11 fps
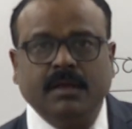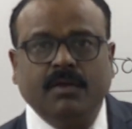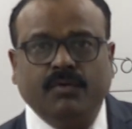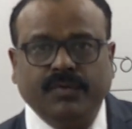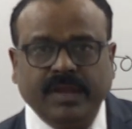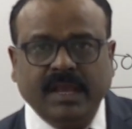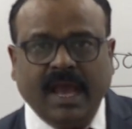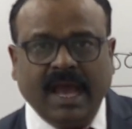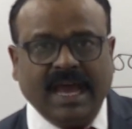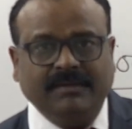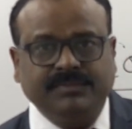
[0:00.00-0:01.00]
we
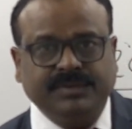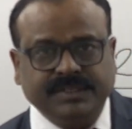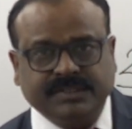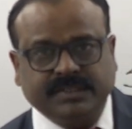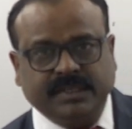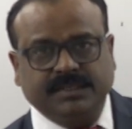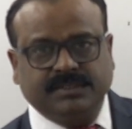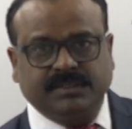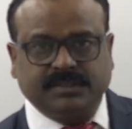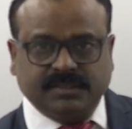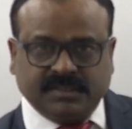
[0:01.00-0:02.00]
have discussed
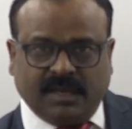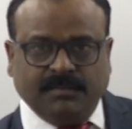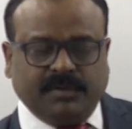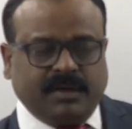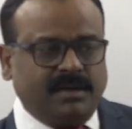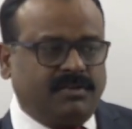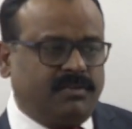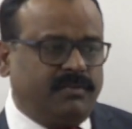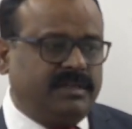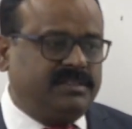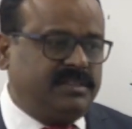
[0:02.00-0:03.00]
some
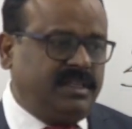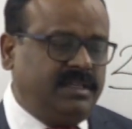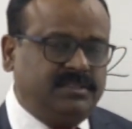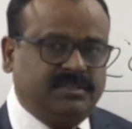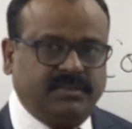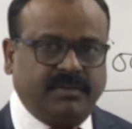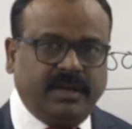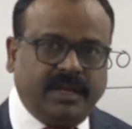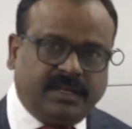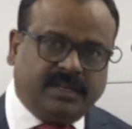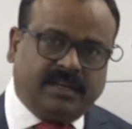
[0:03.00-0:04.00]
controversies
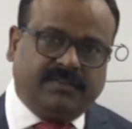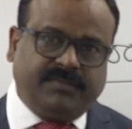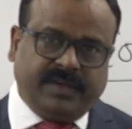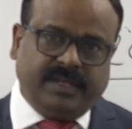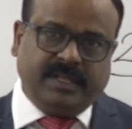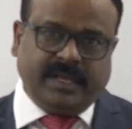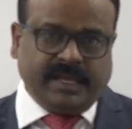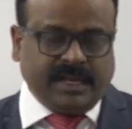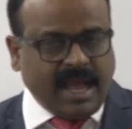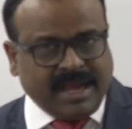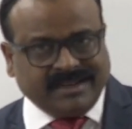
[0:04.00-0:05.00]
related with
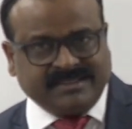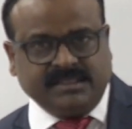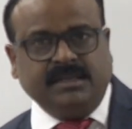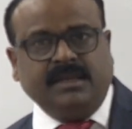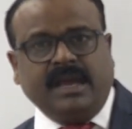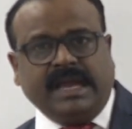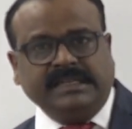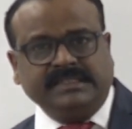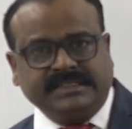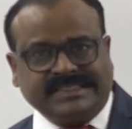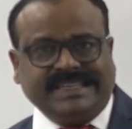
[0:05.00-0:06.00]
NRC and
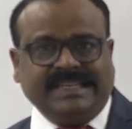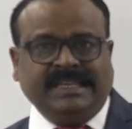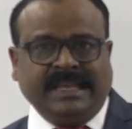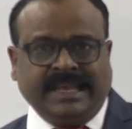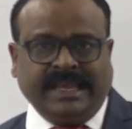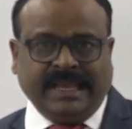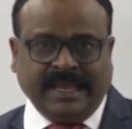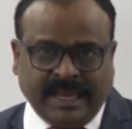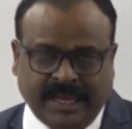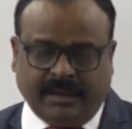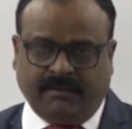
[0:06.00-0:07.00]

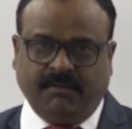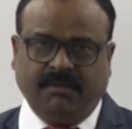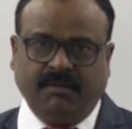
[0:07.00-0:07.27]
CAA